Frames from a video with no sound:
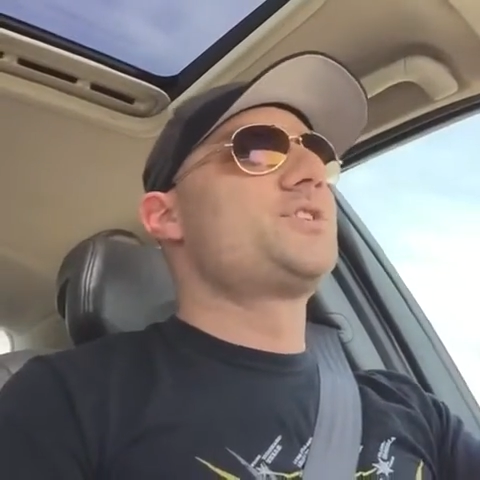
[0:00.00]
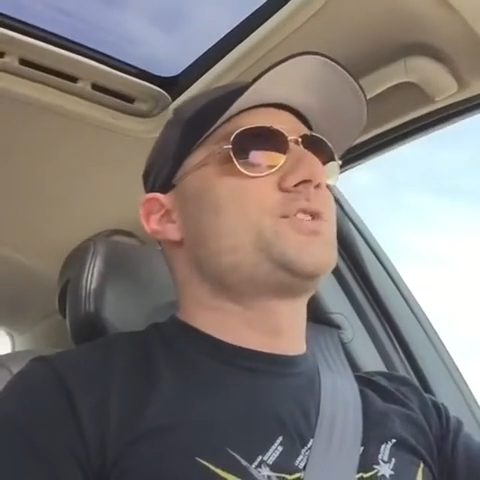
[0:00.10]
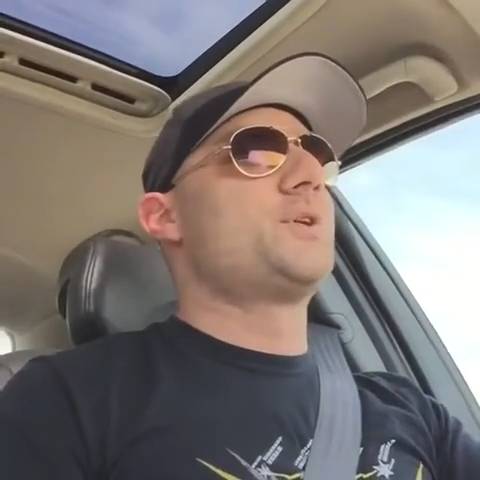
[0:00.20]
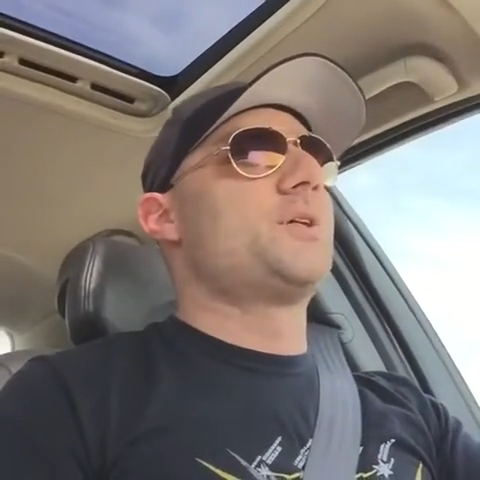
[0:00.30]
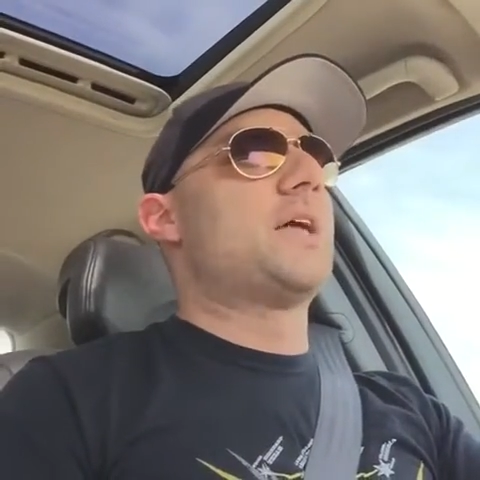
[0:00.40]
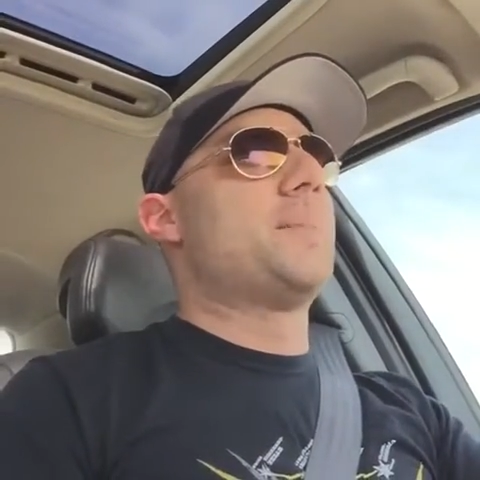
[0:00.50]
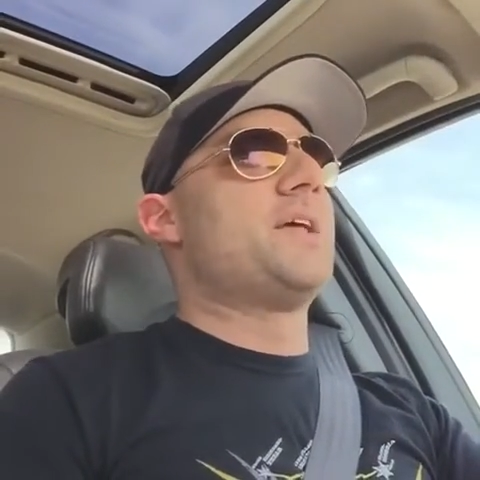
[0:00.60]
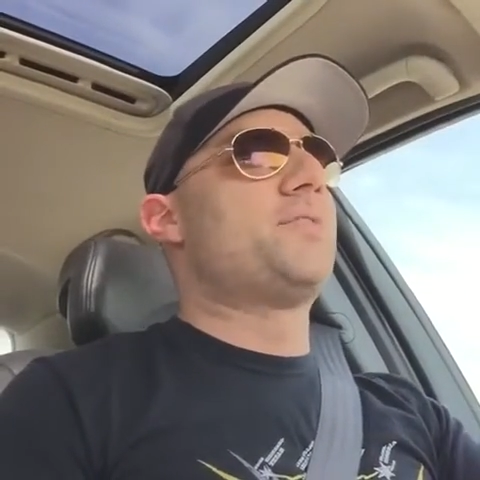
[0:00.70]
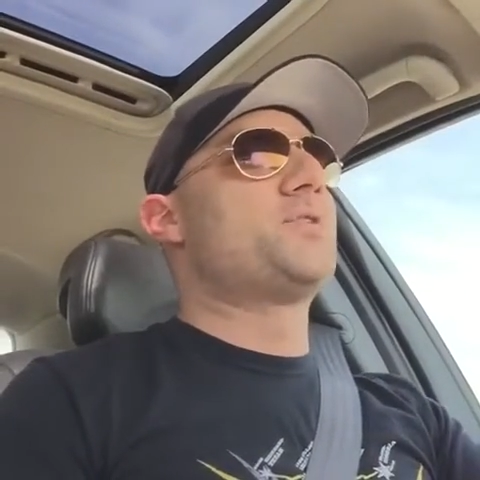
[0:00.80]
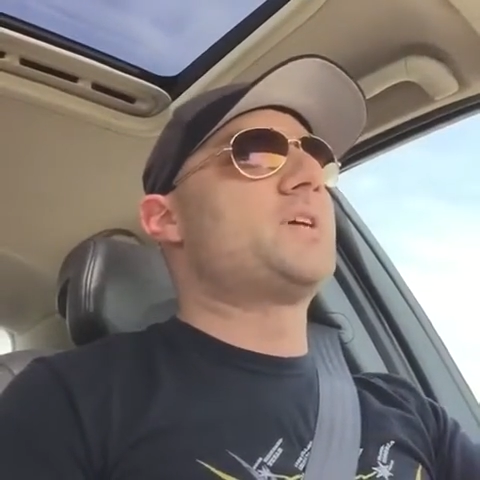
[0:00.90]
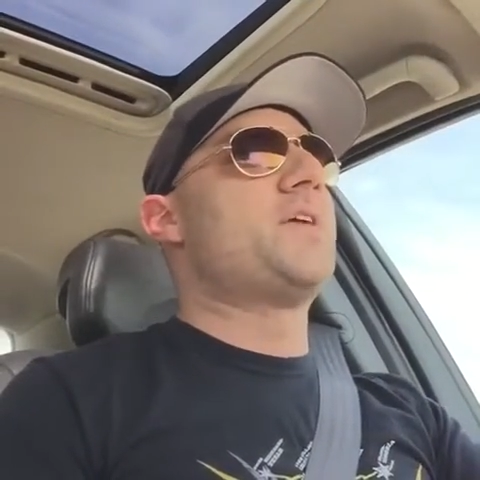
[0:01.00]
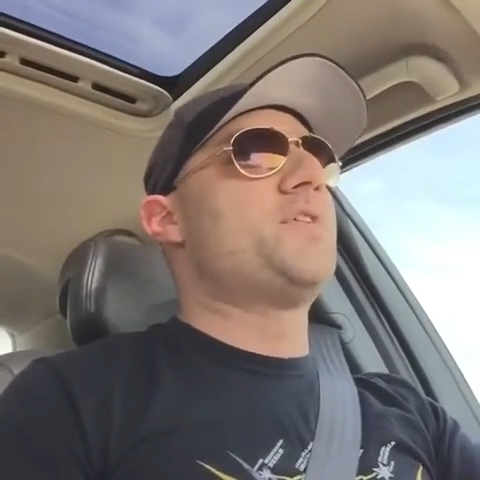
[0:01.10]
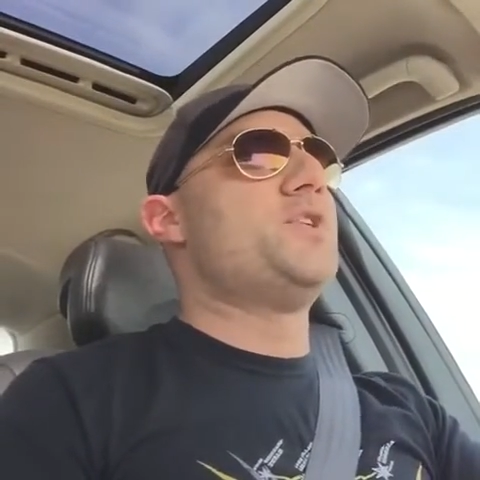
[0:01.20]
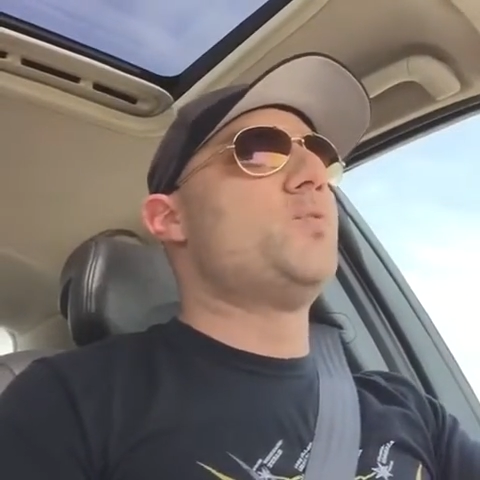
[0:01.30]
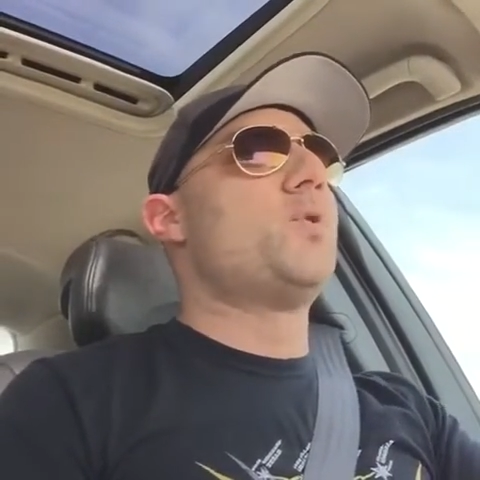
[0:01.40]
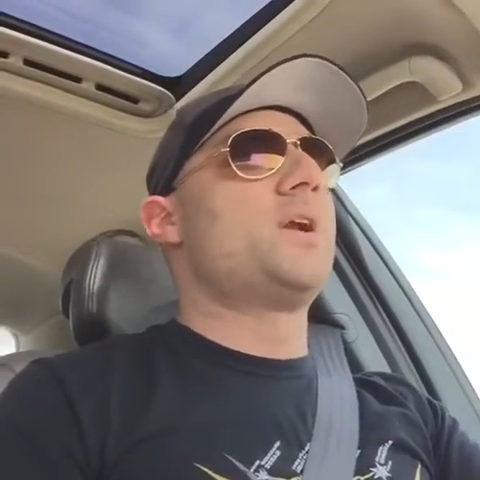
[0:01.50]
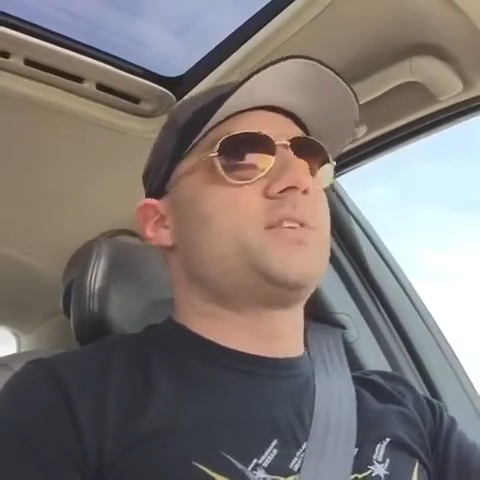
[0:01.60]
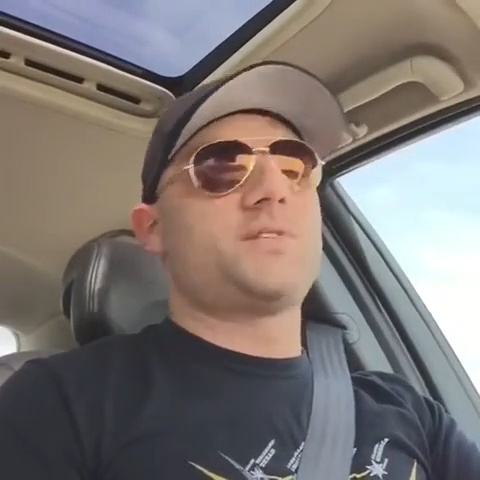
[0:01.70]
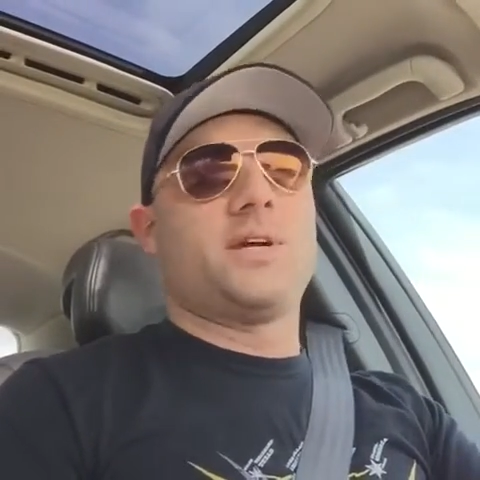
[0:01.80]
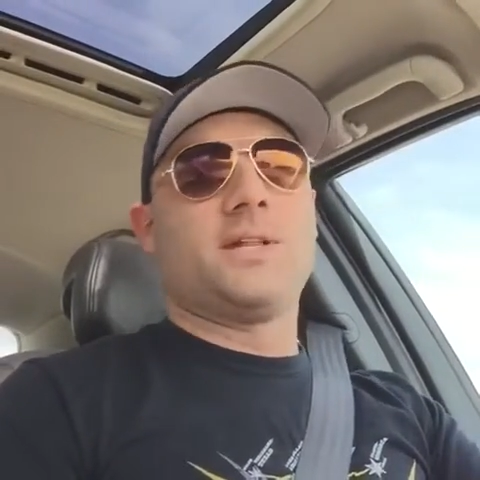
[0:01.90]
So, if there's anything you
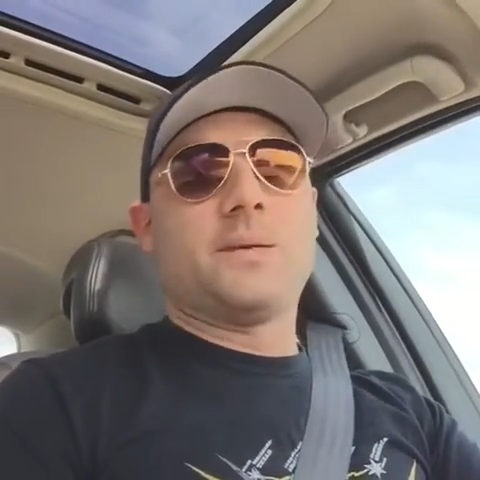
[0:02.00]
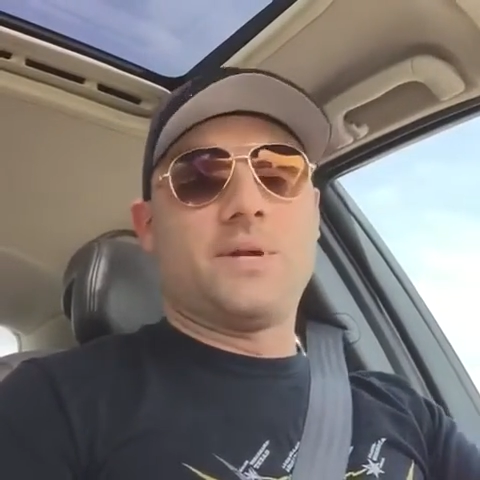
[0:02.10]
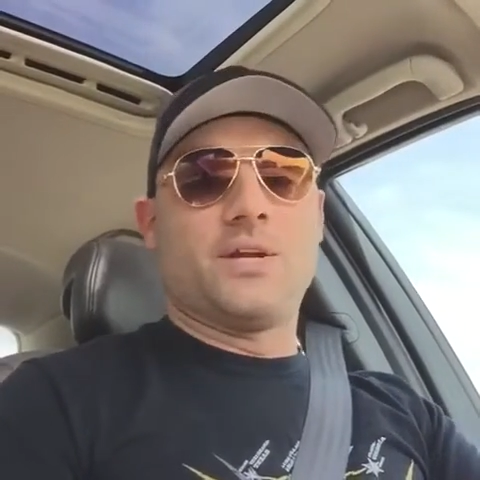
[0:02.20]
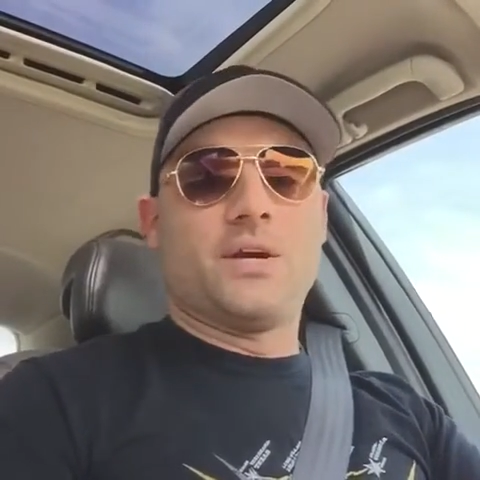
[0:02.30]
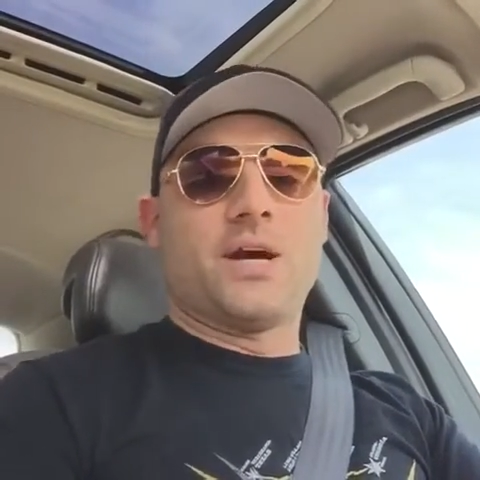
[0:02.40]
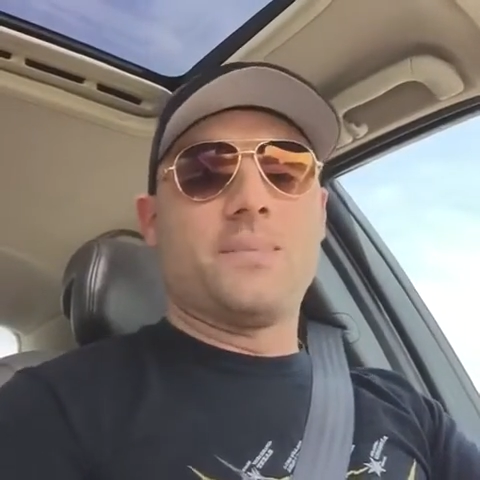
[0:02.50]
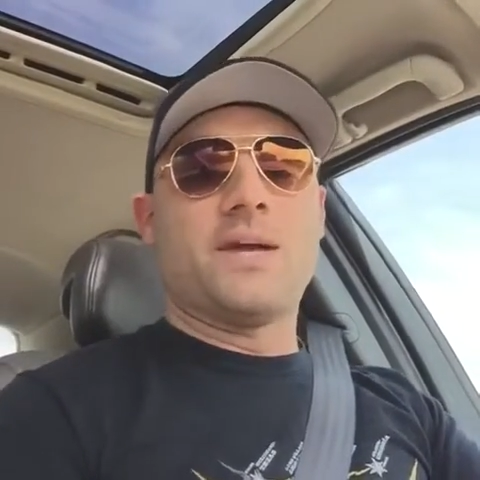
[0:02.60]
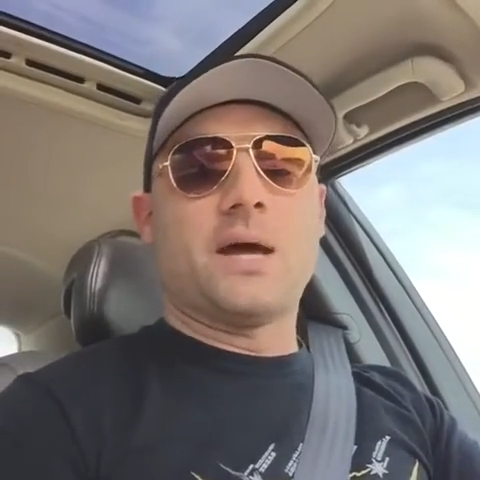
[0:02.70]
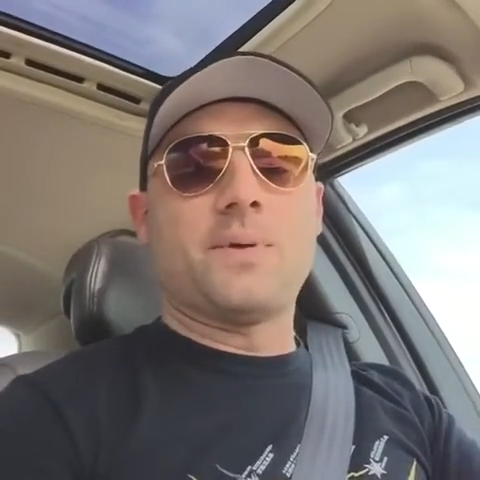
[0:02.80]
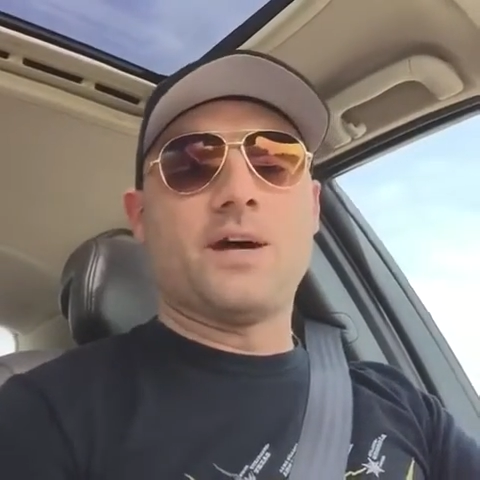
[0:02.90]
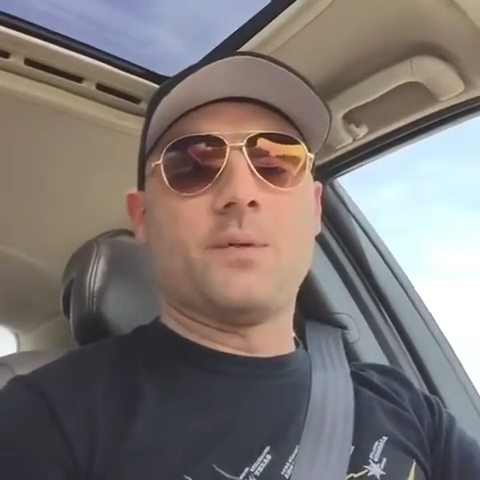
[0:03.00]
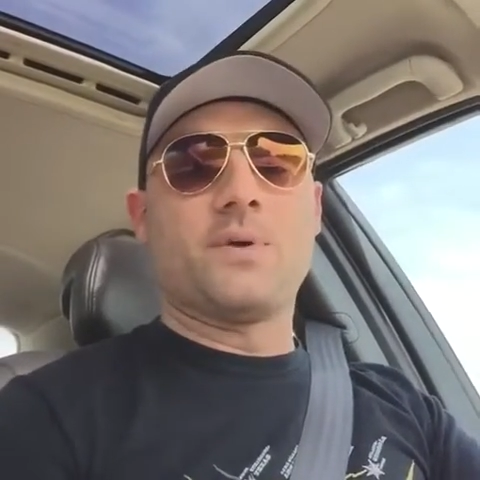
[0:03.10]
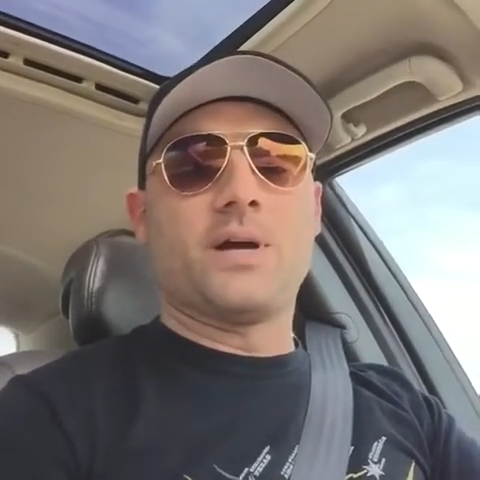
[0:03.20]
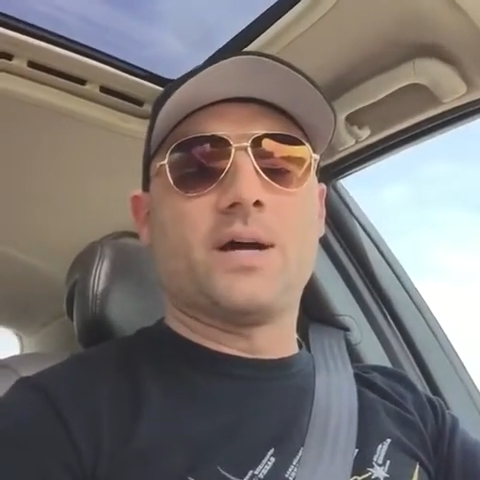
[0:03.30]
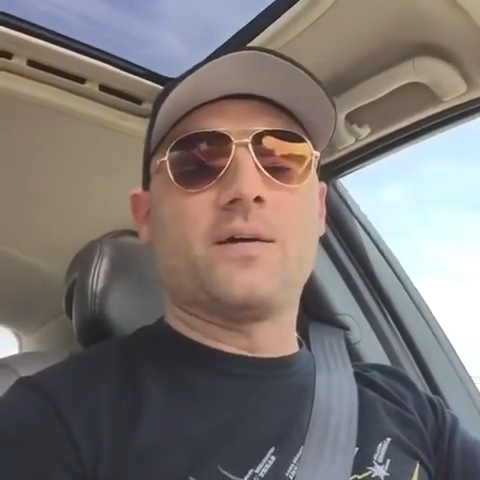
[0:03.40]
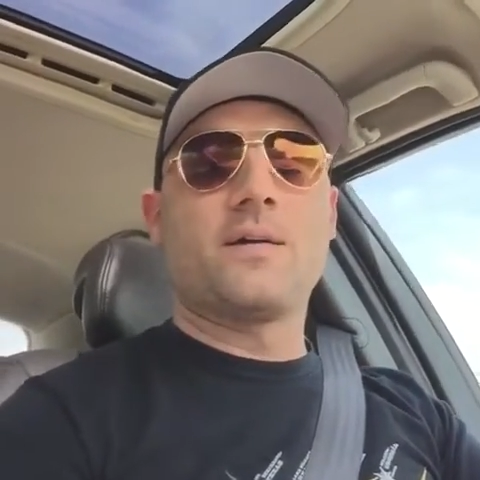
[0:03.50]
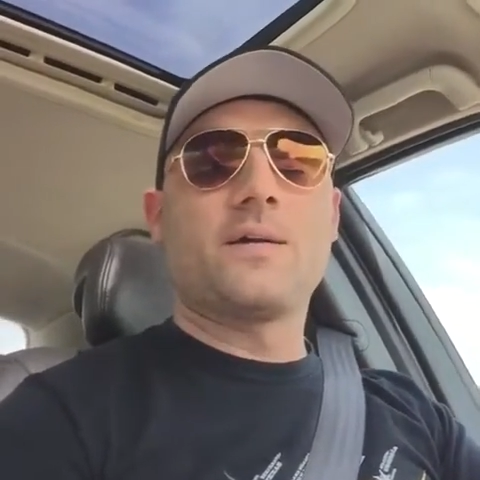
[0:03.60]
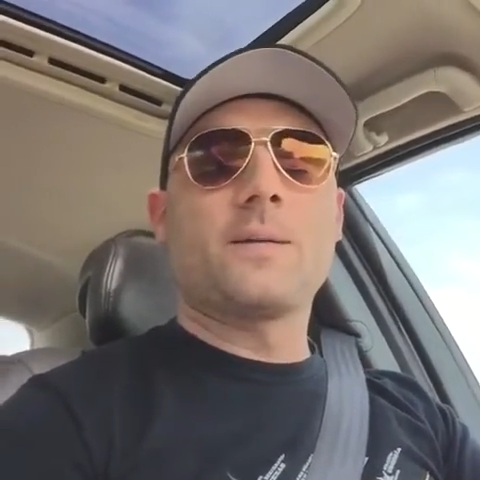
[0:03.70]
want to see, let me know. I'll be happy to help you out.